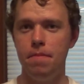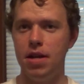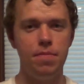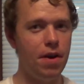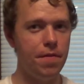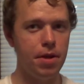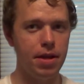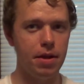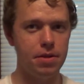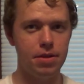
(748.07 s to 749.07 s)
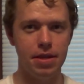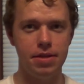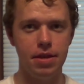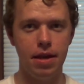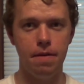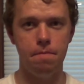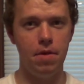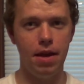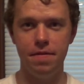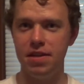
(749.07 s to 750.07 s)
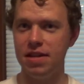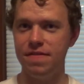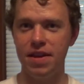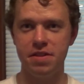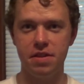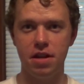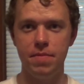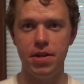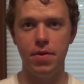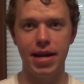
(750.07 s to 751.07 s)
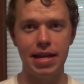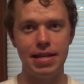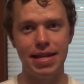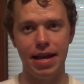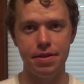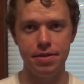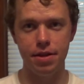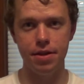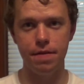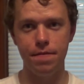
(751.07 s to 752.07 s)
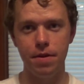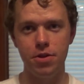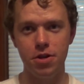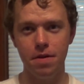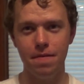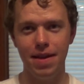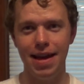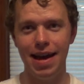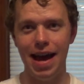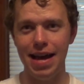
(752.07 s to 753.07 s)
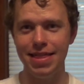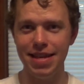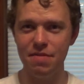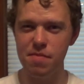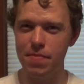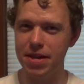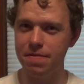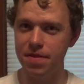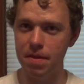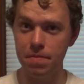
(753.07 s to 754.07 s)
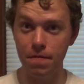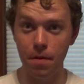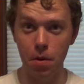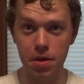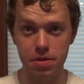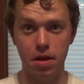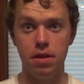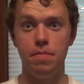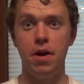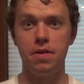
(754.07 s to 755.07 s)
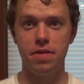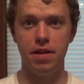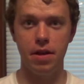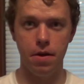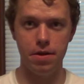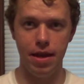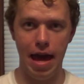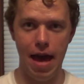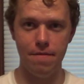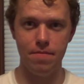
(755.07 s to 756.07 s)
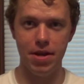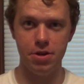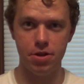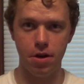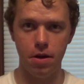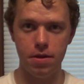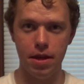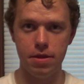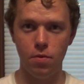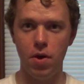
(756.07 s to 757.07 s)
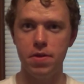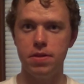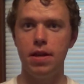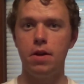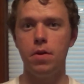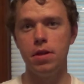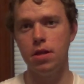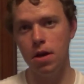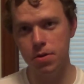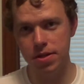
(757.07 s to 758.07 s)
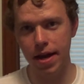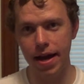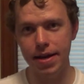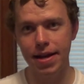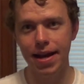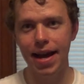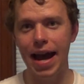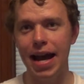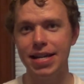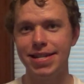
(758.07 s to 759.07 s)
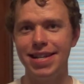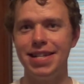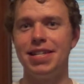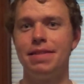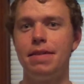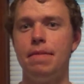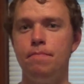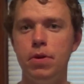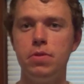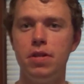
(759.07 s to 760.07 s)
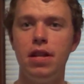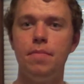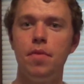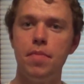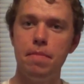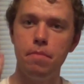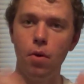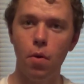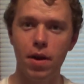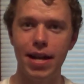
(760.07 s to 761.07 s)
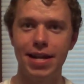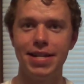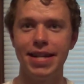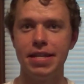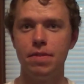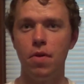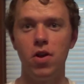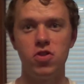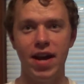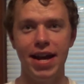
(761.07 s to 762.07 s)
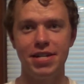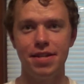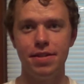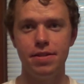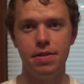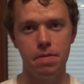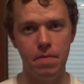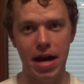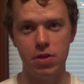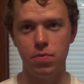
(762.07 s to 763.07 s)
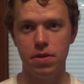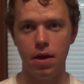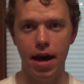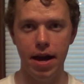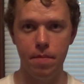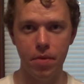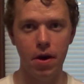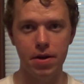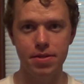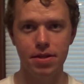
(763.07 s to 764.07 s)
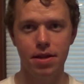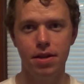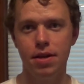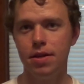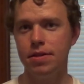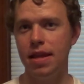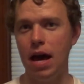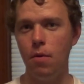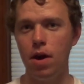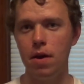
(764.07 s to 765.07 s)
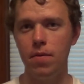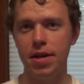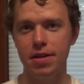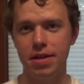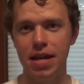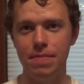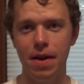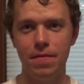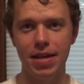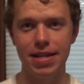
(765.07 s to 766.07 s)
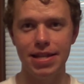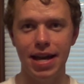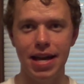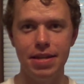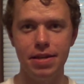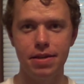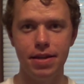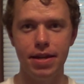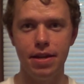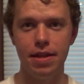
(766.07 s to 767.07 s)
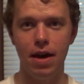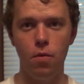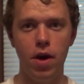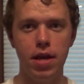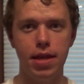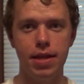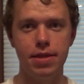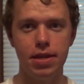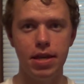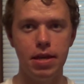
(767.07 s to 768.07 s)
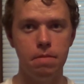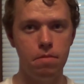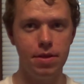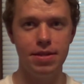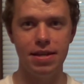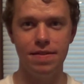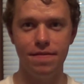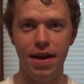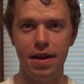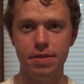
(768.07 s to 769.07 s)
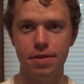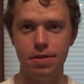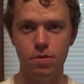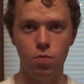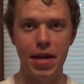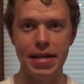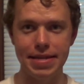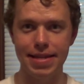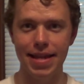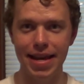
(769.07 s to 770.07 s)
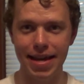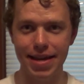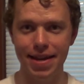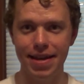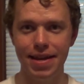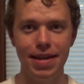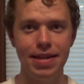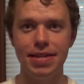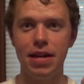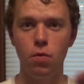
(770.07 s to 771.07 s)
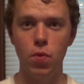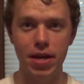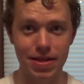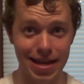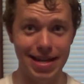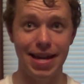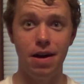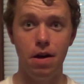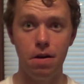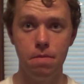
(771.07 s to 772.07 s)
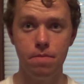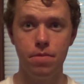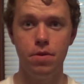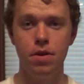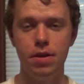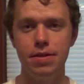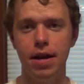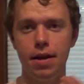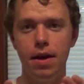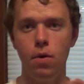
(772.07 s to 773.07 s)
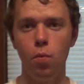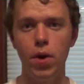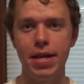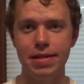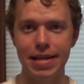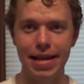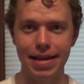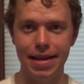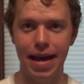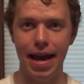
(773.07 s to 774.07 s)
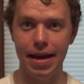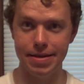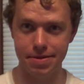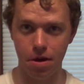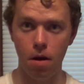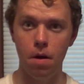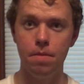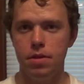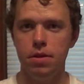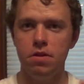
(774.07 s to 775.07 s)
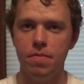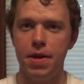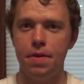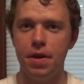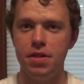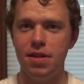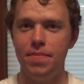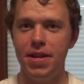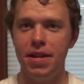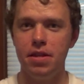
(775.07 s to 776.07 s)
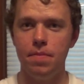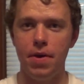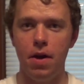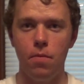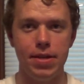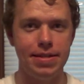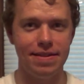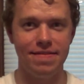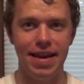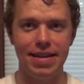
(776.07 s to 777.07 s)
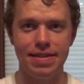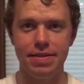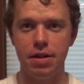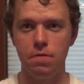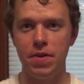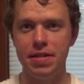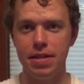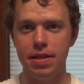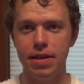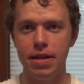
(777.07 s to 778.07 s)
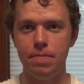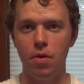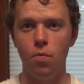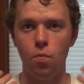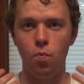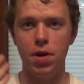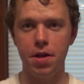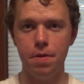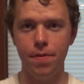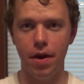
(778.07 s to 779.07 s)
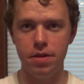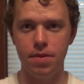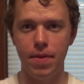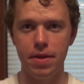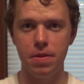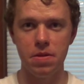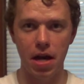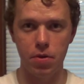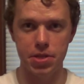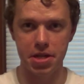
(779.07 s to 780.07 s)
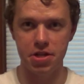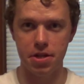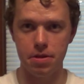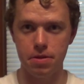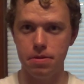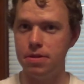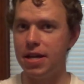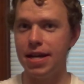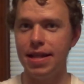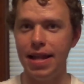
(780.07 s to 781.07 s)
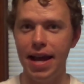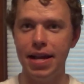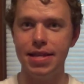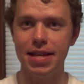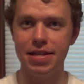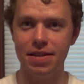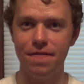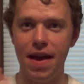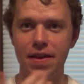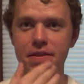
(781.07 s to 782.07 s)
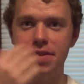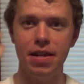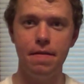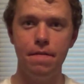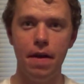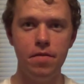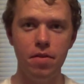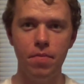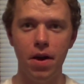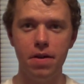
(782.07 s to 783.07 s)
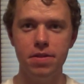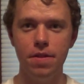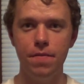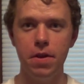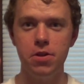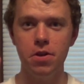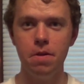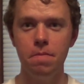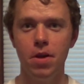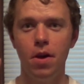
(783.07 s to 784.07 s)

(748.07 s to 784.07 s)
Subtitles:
And above all else, I'd say if Six Flags is going to be doing anything else in the near future, I think it'd be best for them to focus on the parks that they currently have and make sure that the ones that are on the low side actually just get boosted up a bit more and actually get some more attractions to match with the higher parks. So that way we can keep everything nice and clean, and that way that the Six Flags' weakest link is not a weak link at all. It's not a weak link at all. Those are my thoughts and opinions about what Six Flags has done recently, but what are your thoughts about these acquisitions? Do you like that Six Flags is getting 5 new parks in the future?